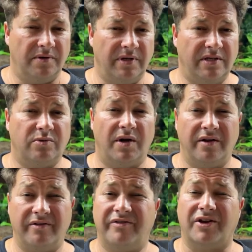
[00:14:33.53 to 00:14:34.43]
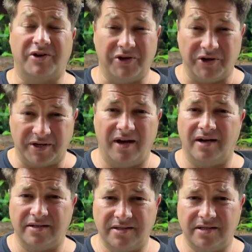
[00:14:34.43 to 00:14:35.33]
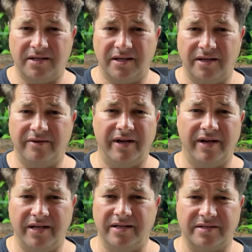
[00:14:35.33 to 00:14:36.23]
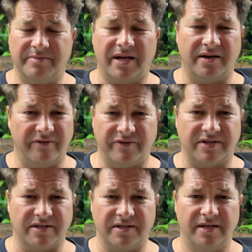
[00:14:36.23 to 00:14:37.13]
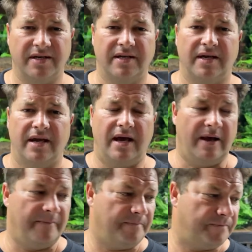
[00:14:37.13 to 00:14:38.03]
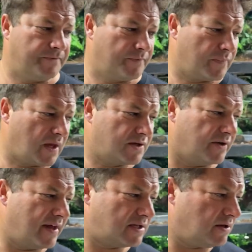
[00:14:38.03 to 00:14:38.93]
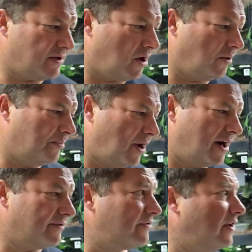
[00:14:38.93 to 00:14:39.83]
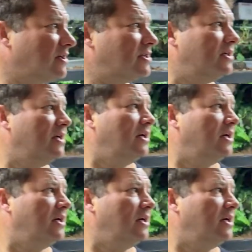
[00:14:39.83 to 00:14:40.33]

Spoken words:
he's one of the good guys. He really is magnificent. So that's on the whole Brian front.